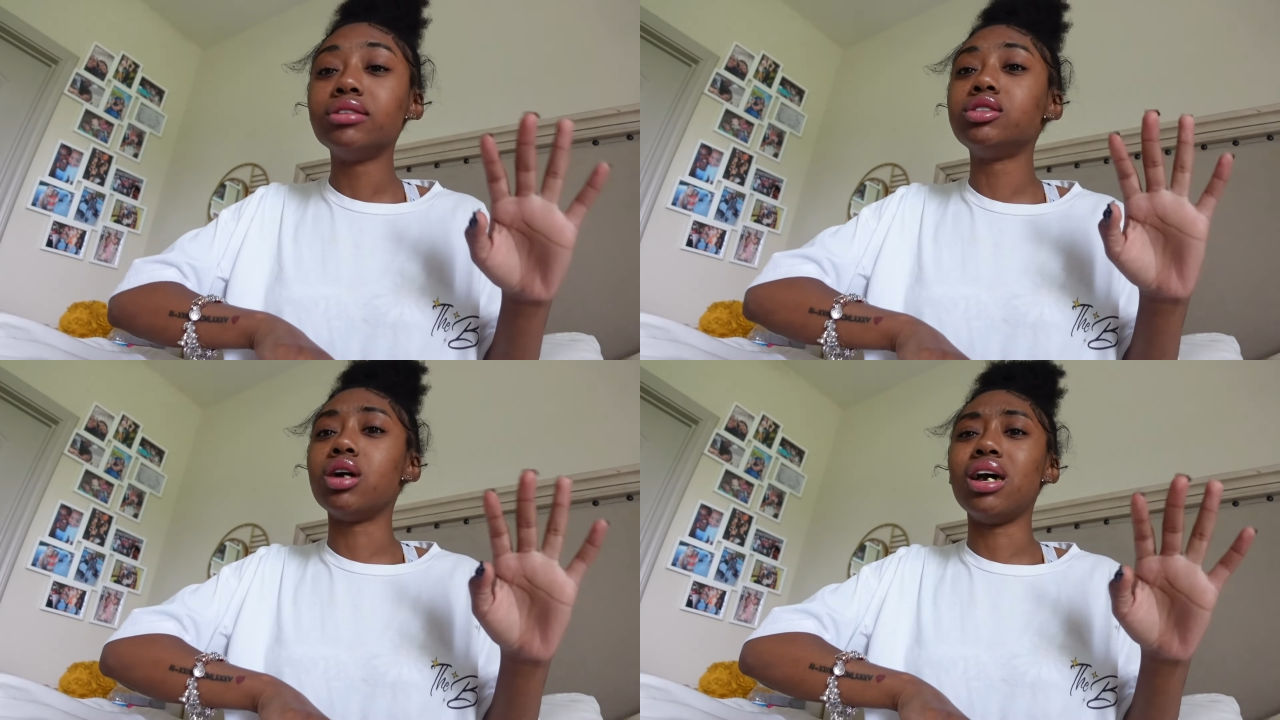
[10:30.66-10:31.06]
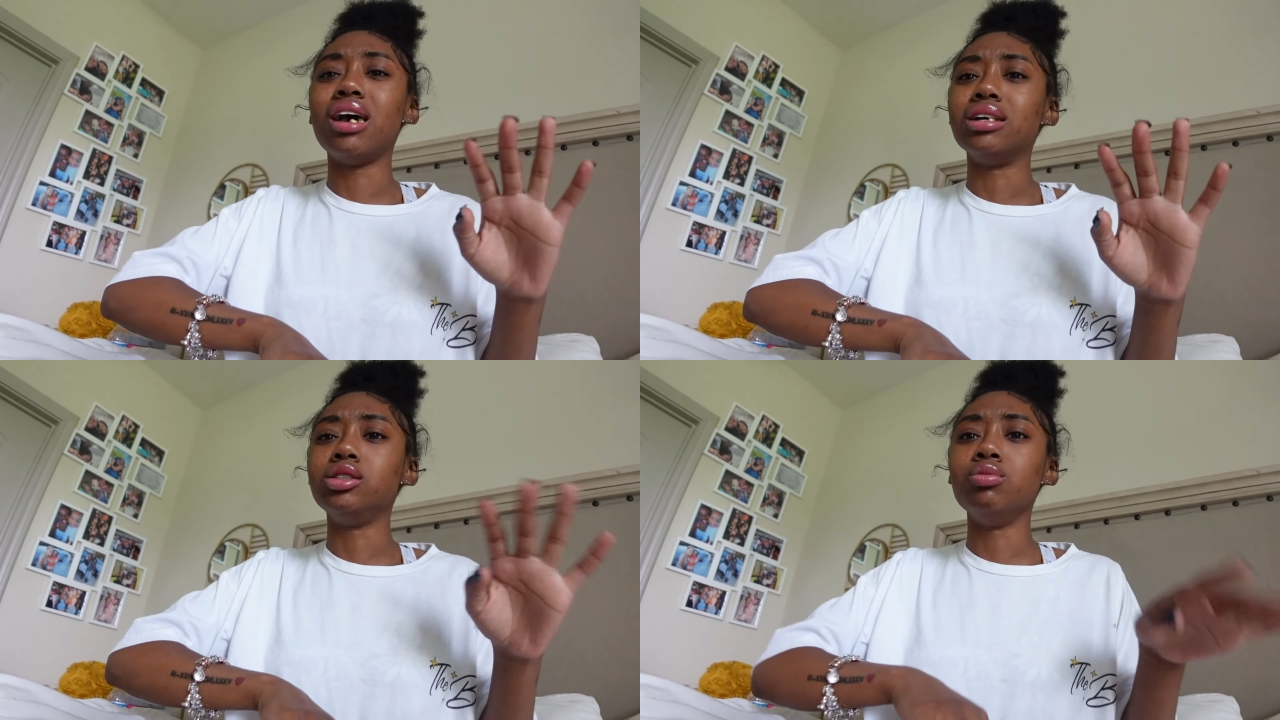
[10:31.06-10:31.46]
so I ain't
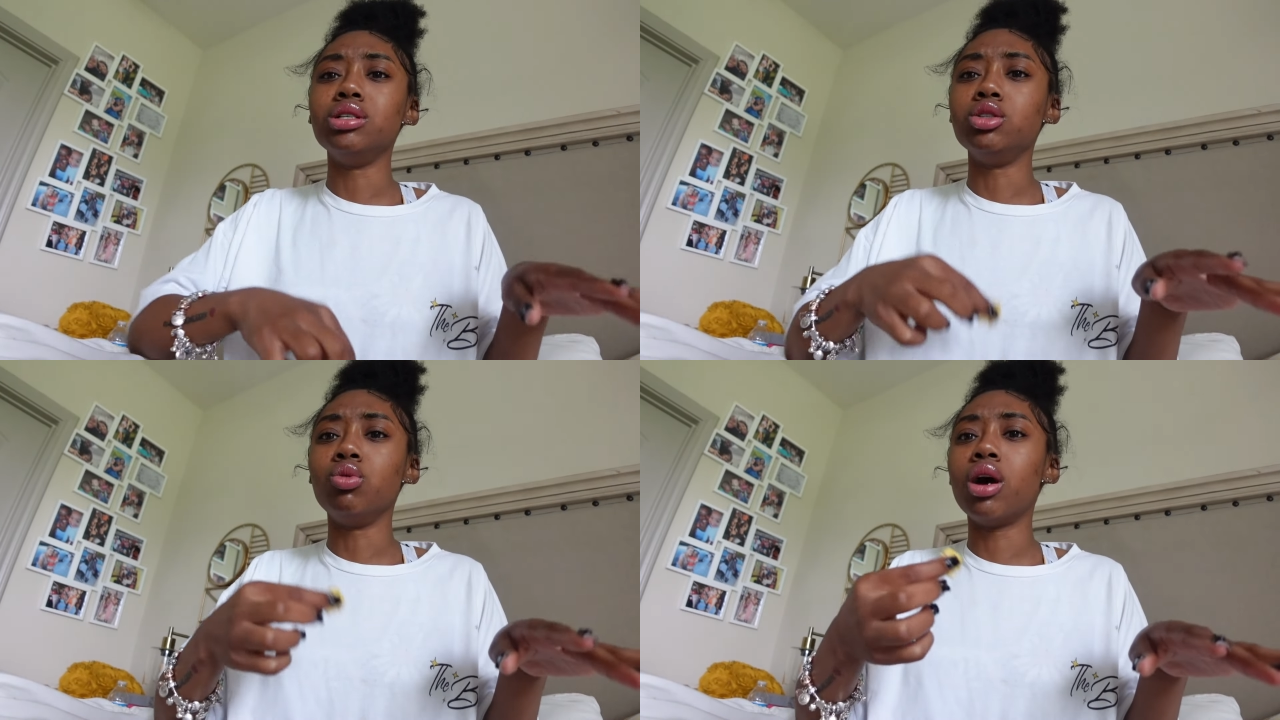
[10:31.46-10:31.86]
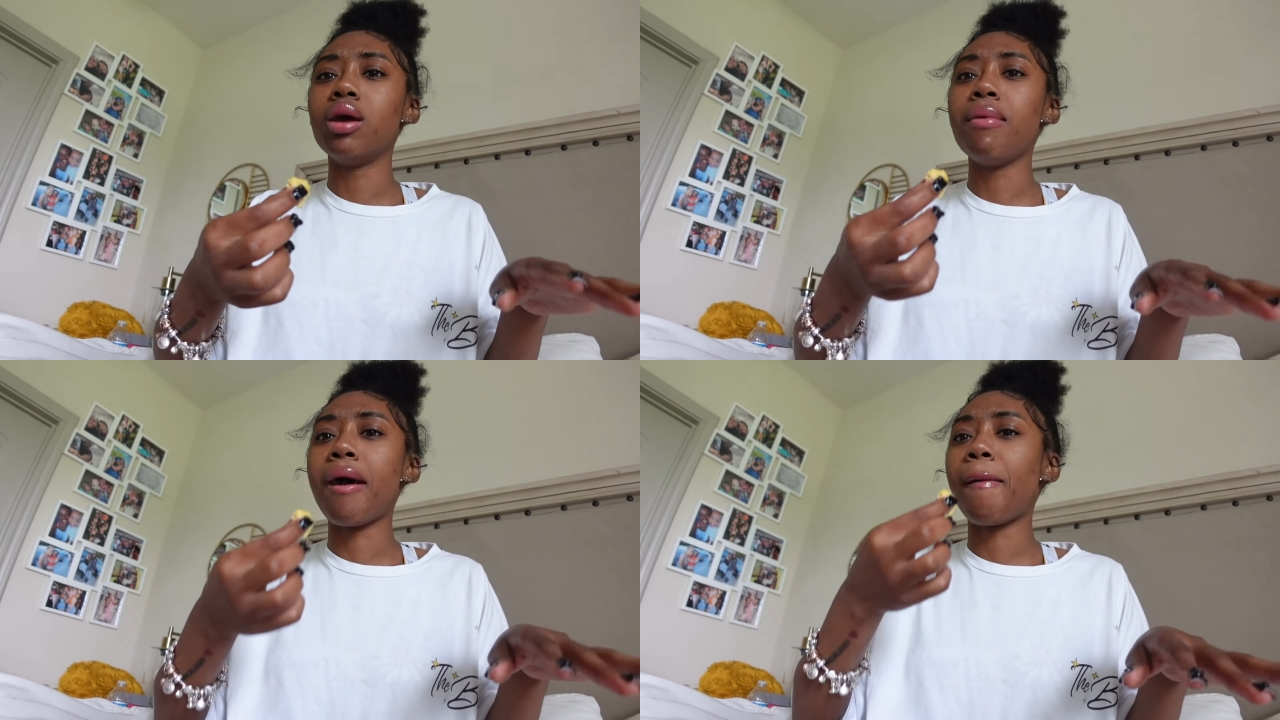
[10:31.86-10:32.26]
got too much to worry
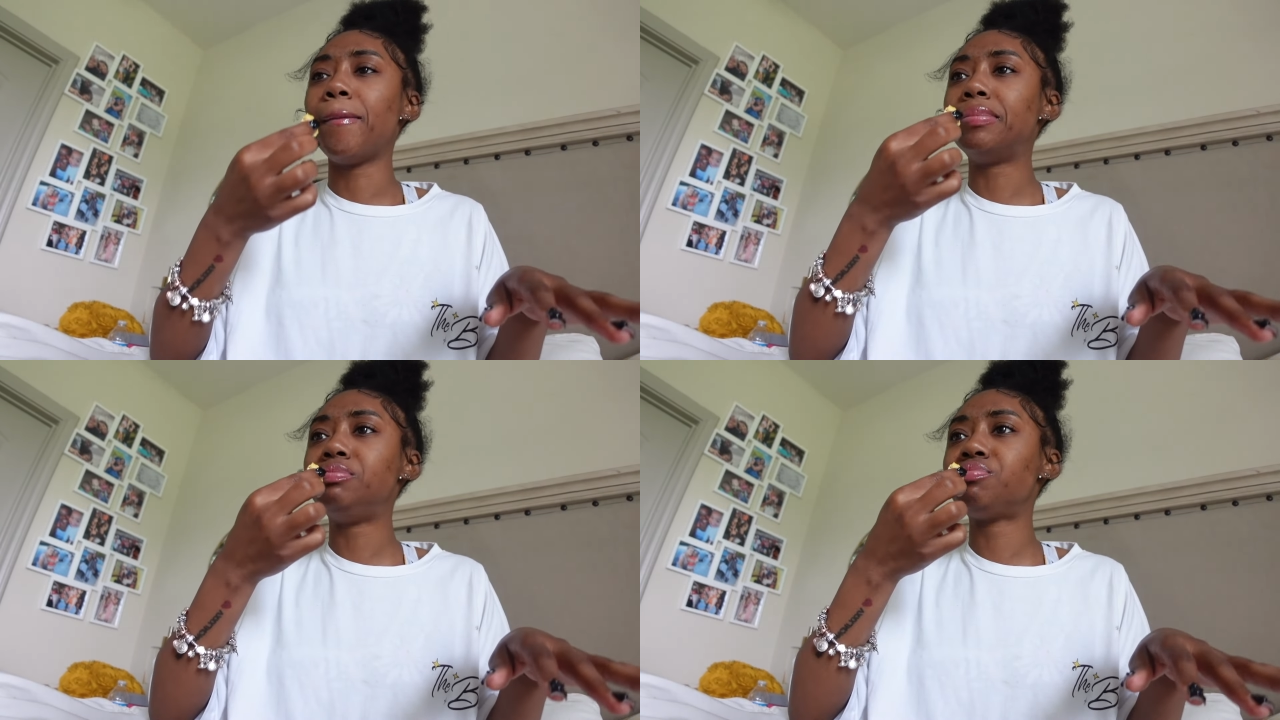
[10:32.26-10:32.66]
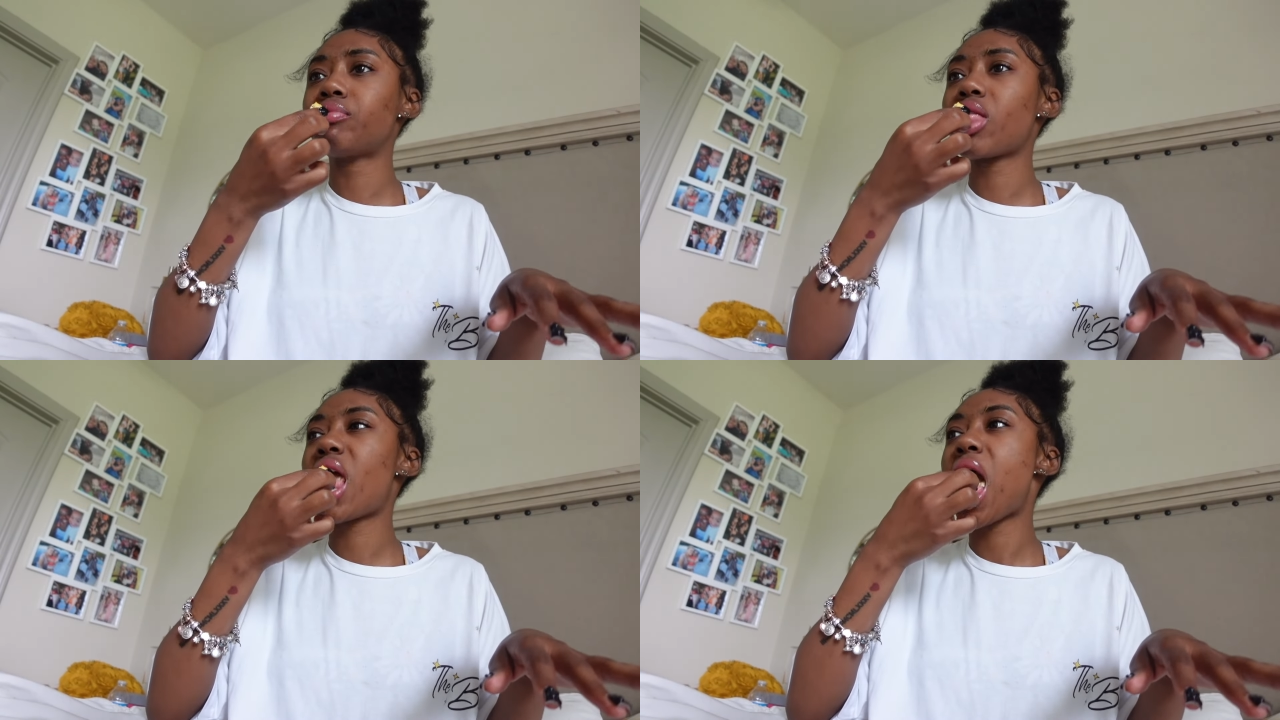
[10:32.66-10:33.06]
about.
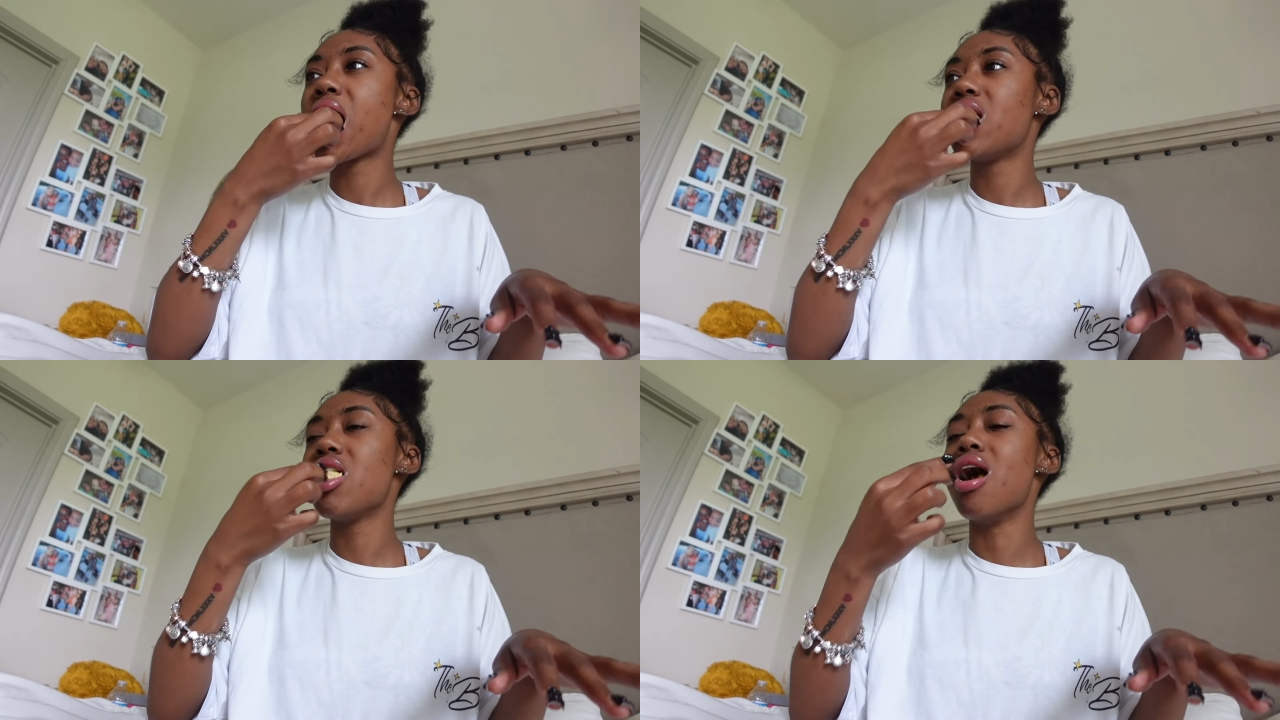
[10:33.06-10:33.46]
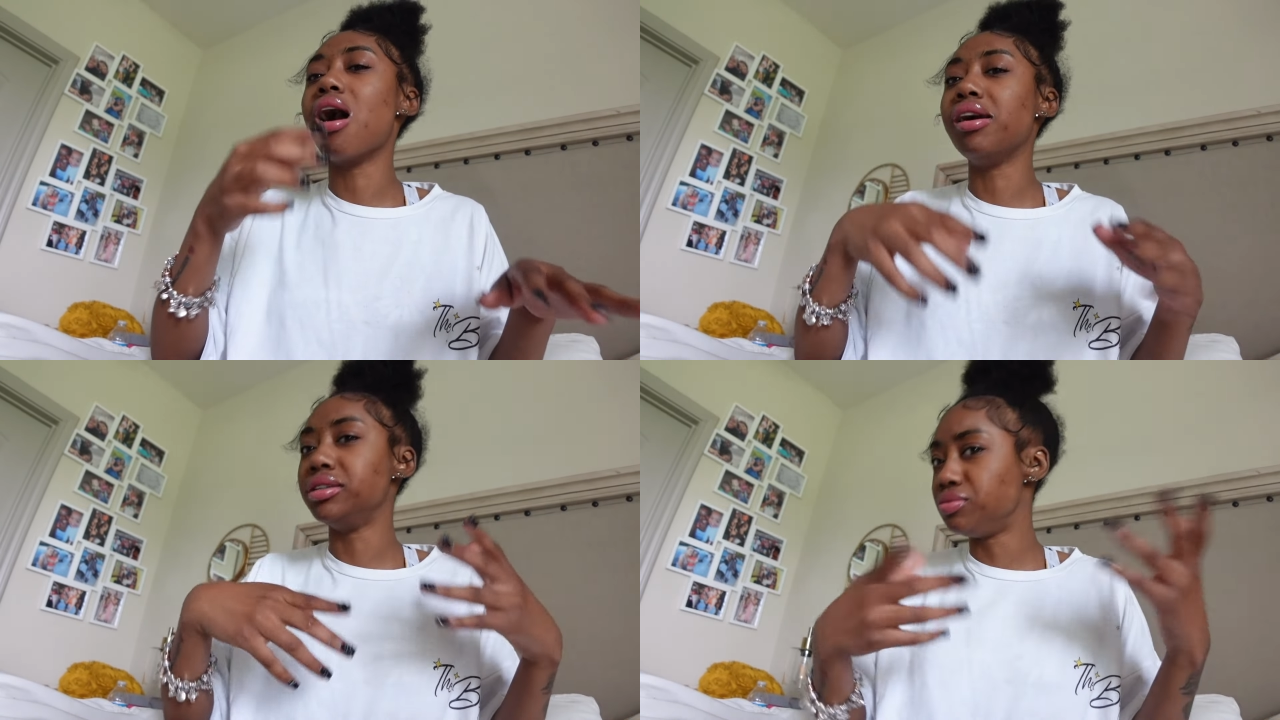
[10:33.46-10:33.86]

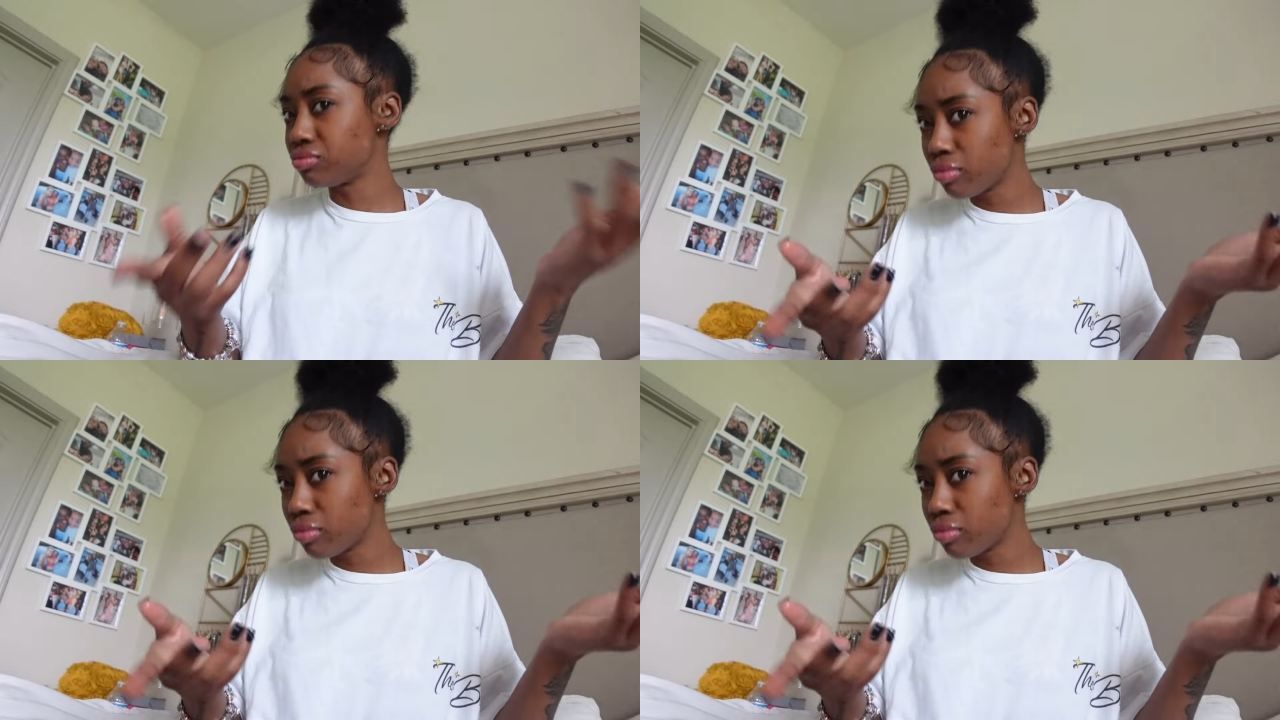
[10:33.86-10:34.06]
I